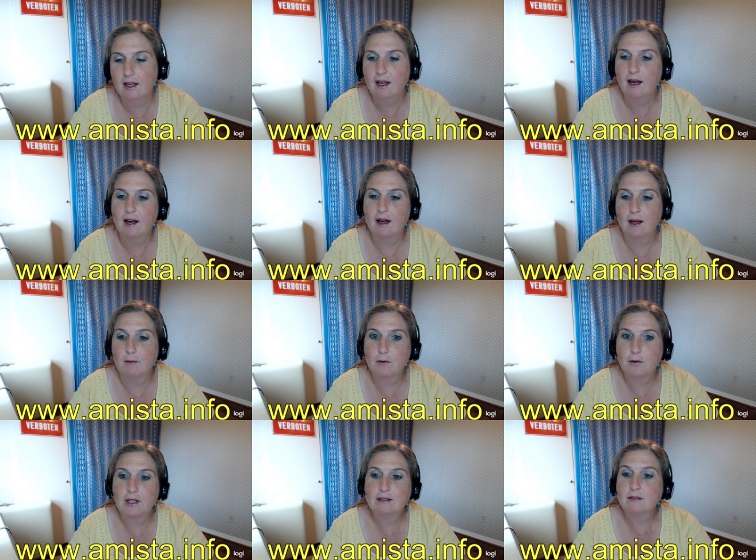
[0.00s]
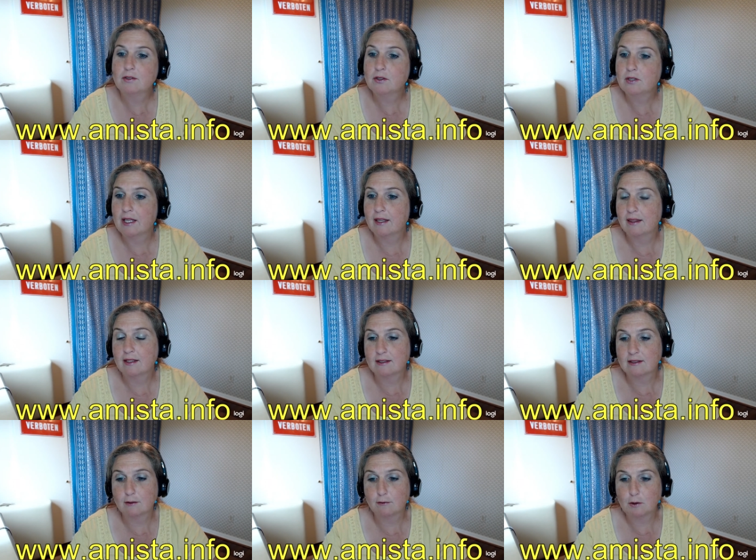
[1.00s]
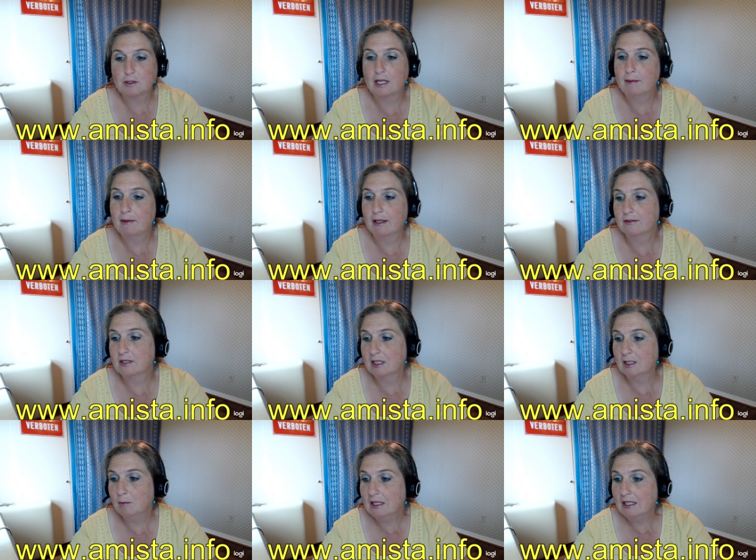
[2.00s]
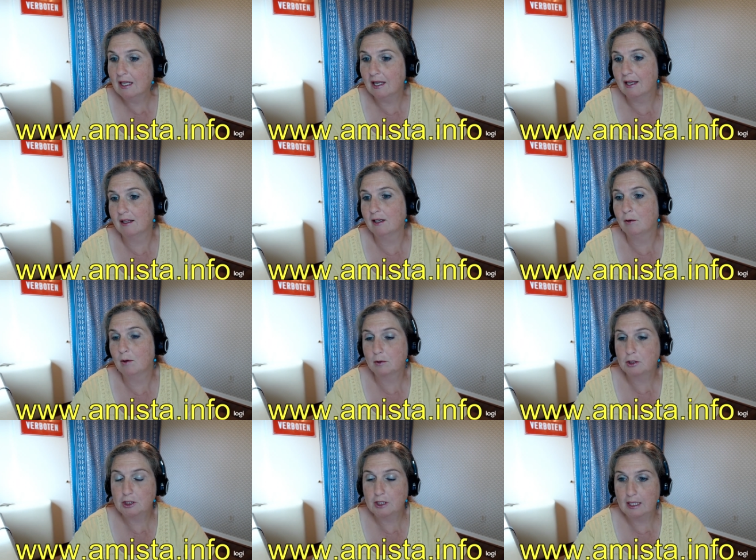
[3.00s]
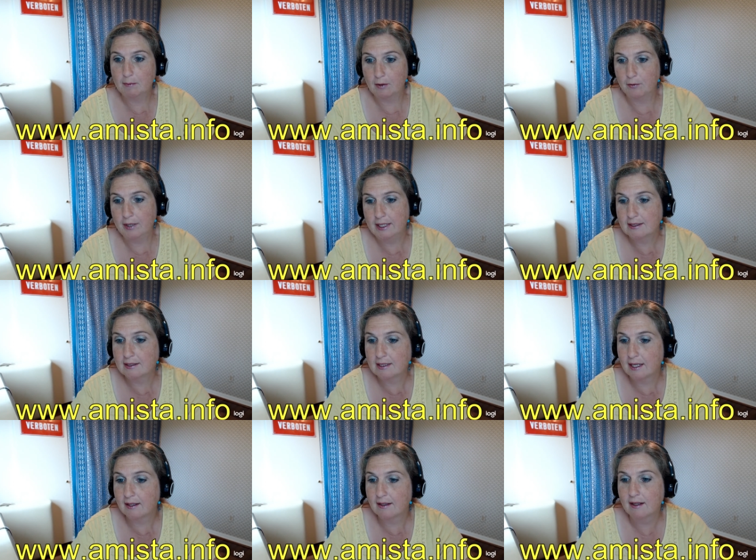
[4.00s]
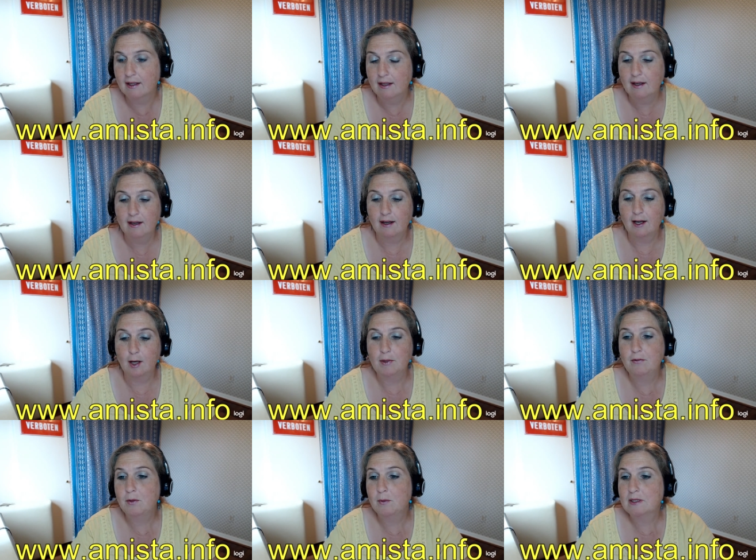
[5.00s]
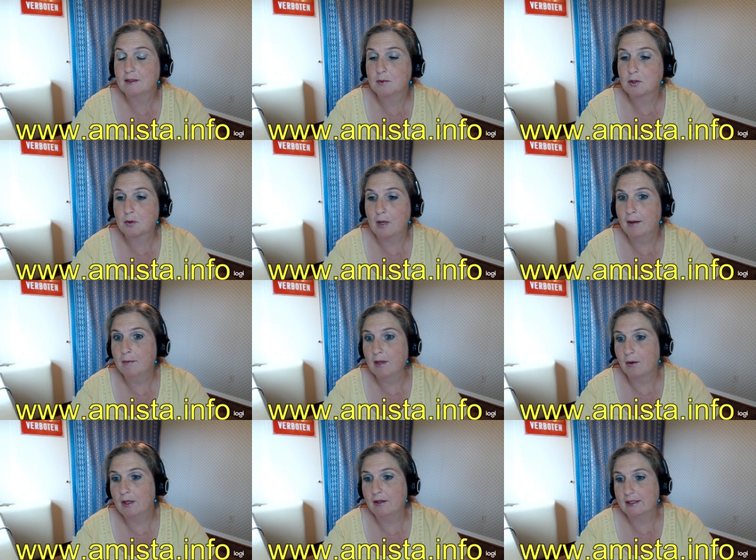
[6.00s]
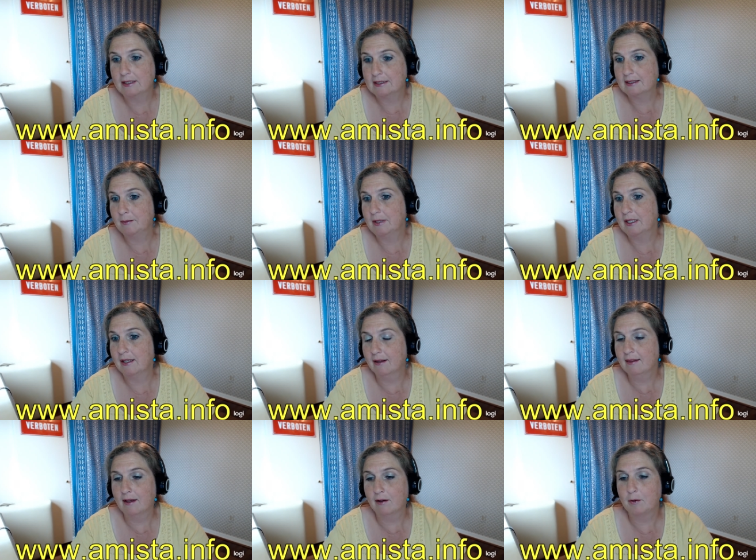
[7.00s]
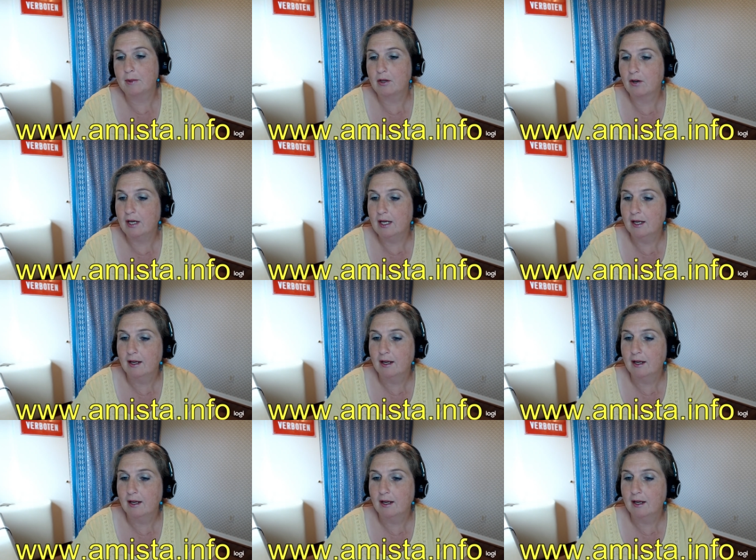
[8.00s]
For those of you that this is the first time that you've seen me and you appreciate my reading style, if you would subscribe, that way you can see me again, that would be great.